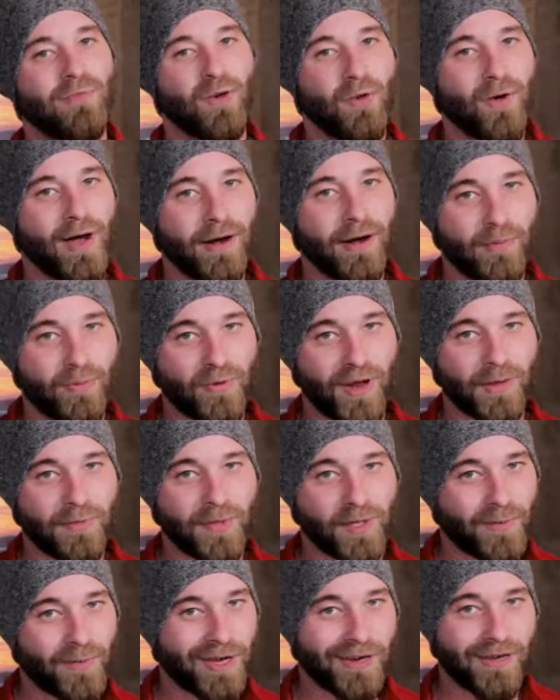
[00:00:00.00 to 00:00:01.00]
Jerry Maguire
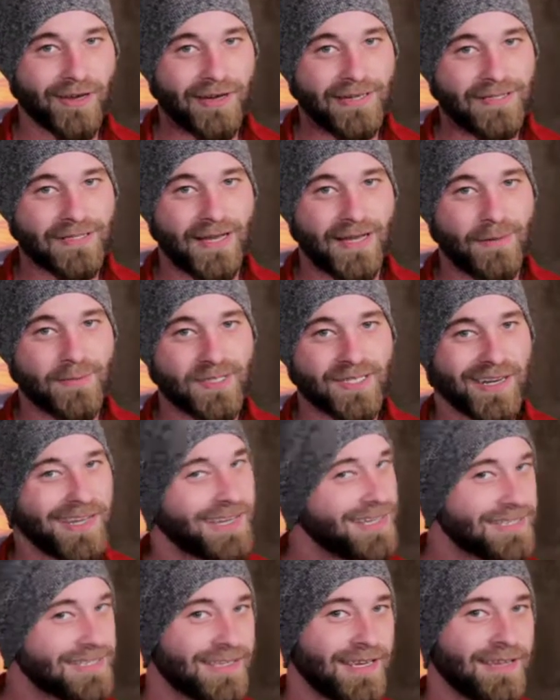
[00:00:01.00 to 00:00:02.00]
probably about 100 times, and I
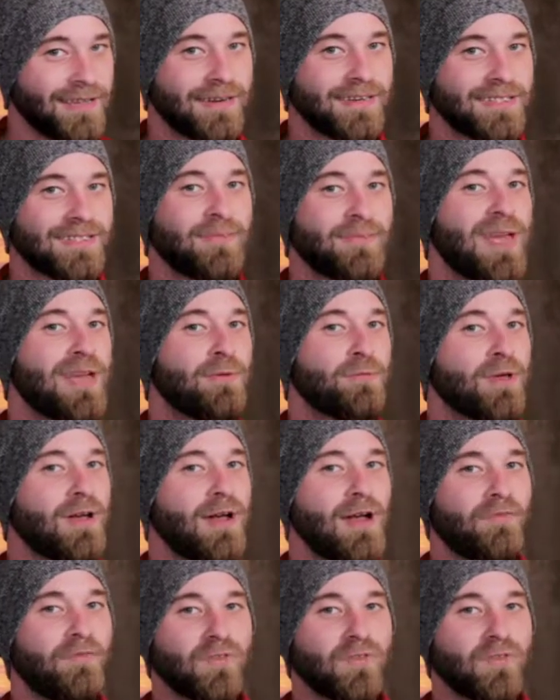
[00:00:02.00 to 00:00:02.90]
can say that as a man with